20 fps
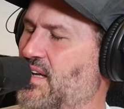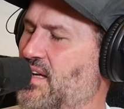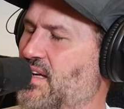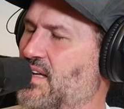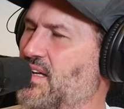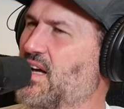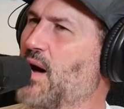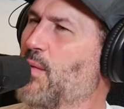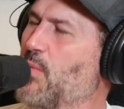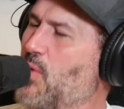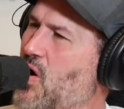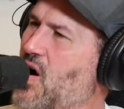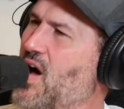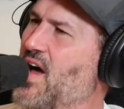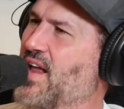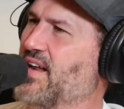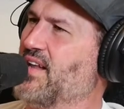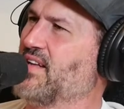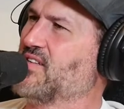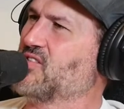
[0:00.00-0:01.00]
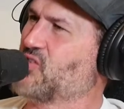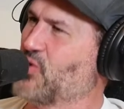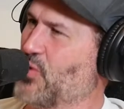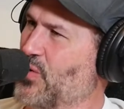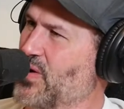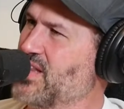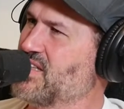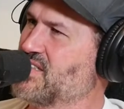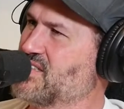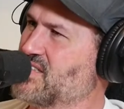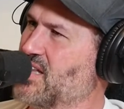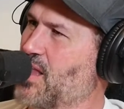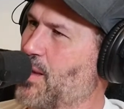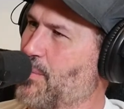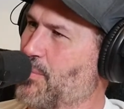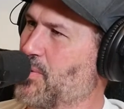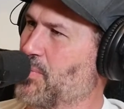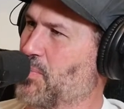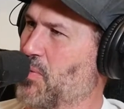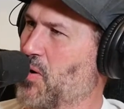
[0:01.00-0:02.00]
come on, join the
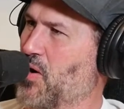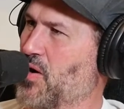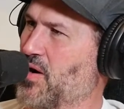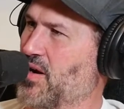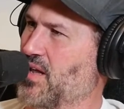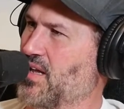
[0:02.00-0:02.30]
slumber party.